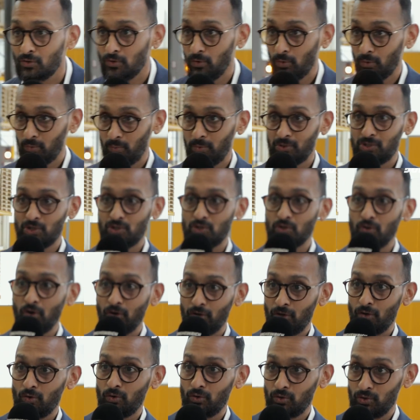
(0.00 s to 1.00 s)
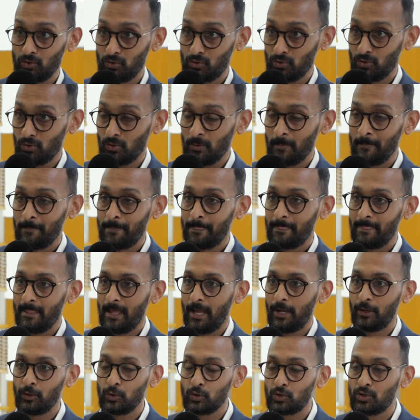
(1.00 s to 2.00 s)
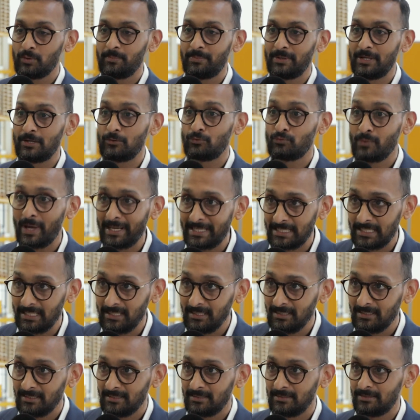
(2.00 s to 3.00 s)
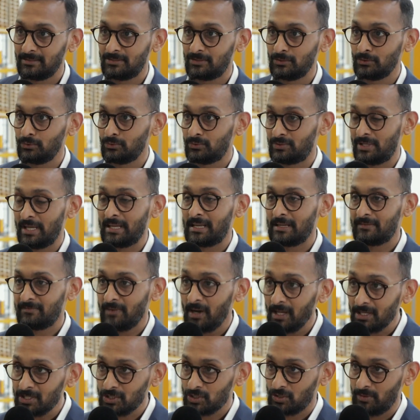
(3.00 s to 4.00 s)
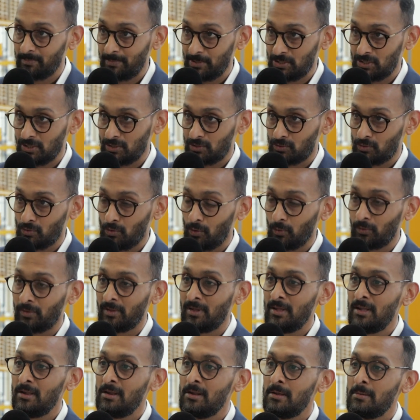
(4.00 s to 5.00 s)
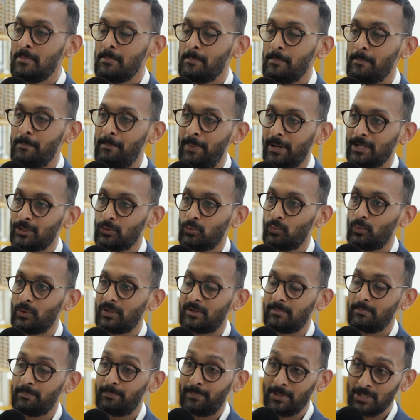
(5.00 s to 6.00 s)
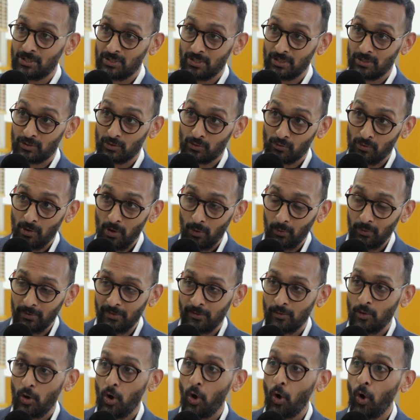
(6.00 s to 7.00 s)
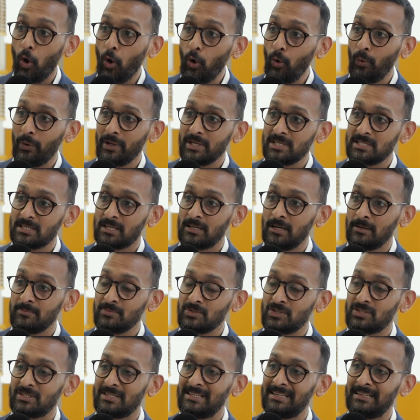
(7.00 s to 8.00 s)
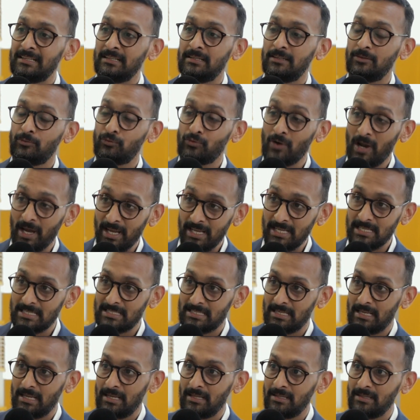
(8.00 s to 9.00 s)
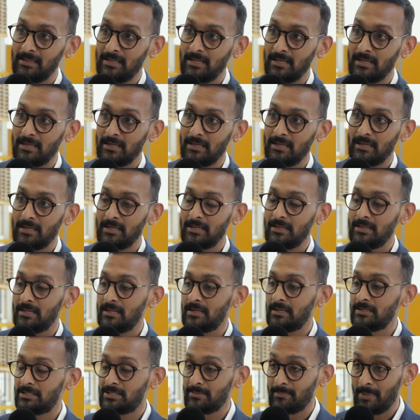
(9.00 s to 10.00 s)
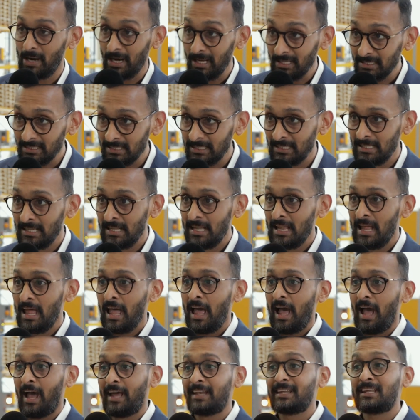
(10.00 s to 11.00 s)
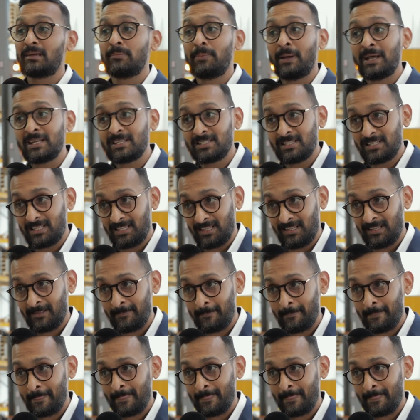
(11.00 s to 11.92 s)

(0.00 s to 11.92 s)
growth which is knocking on your door and you should be ready to take advantage of the business growth. But with business growth always comes the rise in the, in the demand and capacity